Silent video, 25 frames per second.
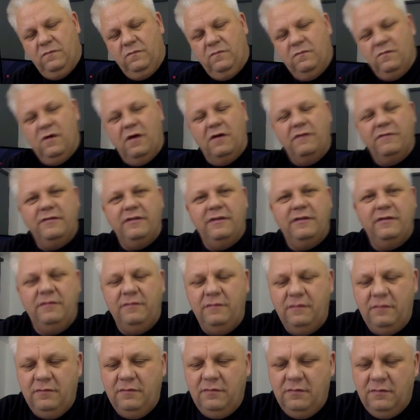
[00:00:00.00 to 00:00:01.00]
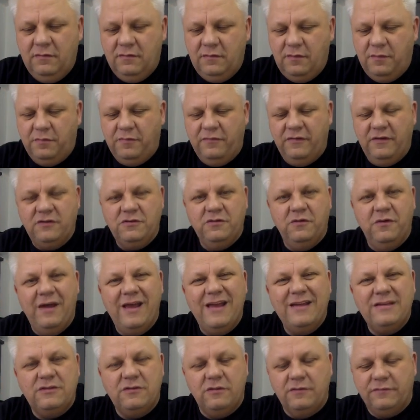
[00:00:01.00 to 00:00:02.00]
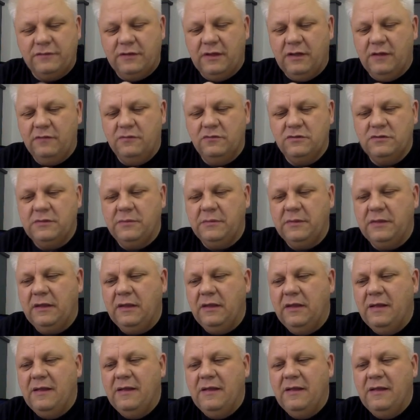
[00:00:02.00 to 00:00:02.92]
rather than a professional airsoft gun or something.